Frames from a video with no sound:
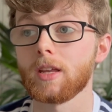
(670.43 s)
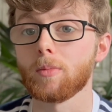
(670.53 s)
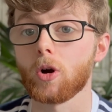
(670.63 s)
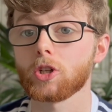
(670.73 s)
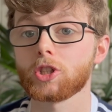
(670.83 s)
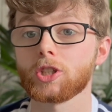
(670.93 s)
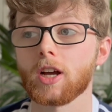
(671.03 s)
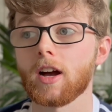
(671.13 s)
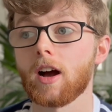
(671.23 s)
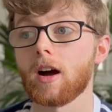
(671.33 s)
much
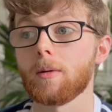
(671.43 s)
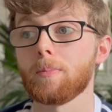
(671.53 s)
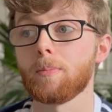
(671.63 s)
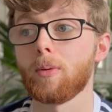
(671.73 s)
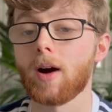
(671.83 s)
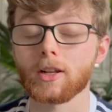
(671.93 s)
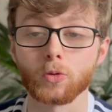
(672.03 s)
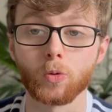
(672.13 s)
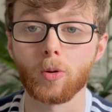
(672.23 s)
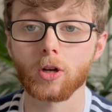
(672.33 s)
a
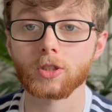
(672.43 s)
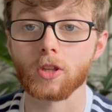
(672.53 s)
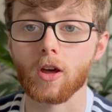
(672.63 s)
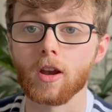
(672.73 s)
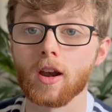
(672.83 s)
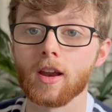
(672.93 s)
plateau buster.